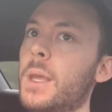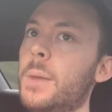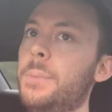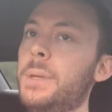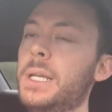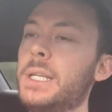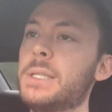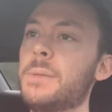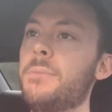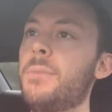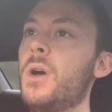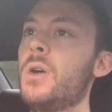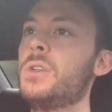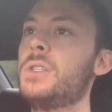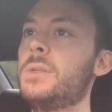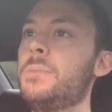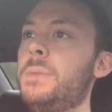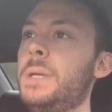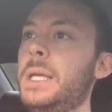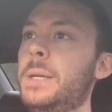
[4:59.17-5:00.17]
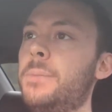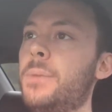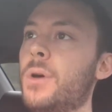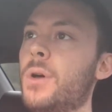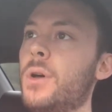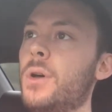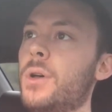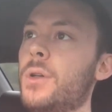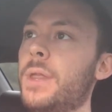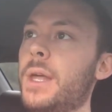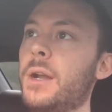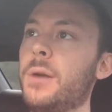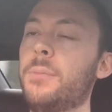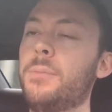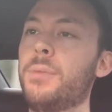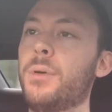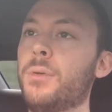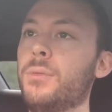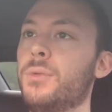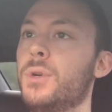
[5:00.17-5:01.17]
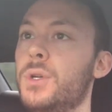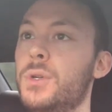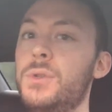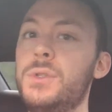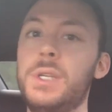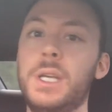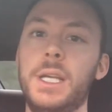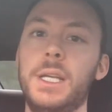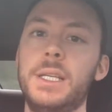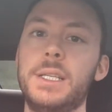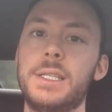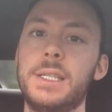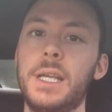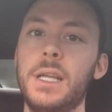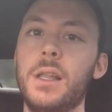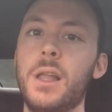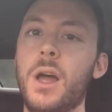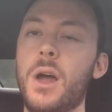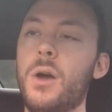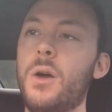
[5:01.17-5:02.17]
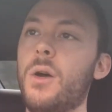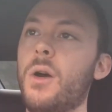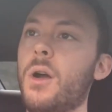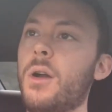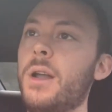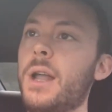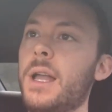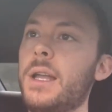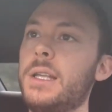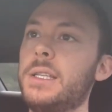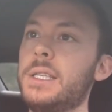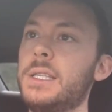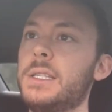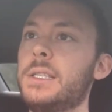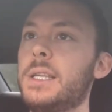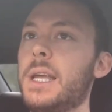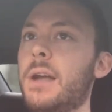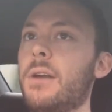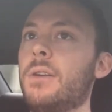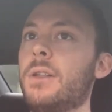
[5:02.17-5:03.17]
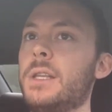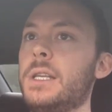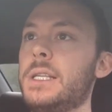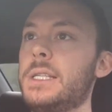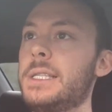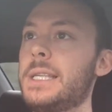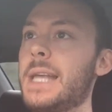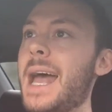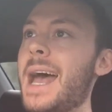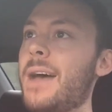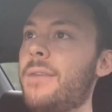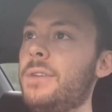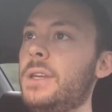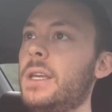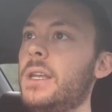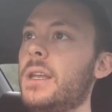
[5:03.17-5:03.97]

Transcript: because most people that are perusing Zillow are not necessarily savvy